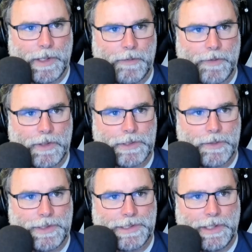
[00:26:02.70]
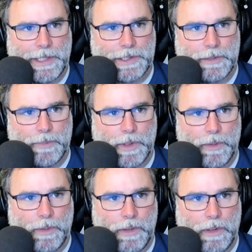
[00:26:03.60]
Okay, let's go to selection
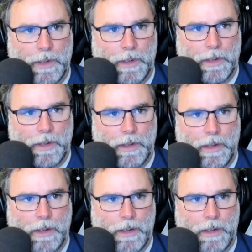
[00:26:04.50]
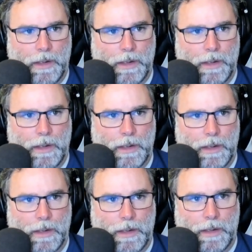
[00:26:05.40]
mode.
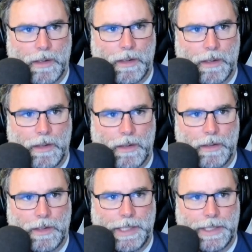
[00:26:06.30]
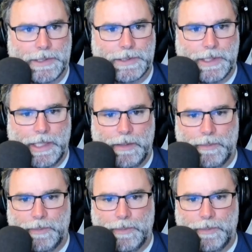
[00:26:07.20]
Landscape?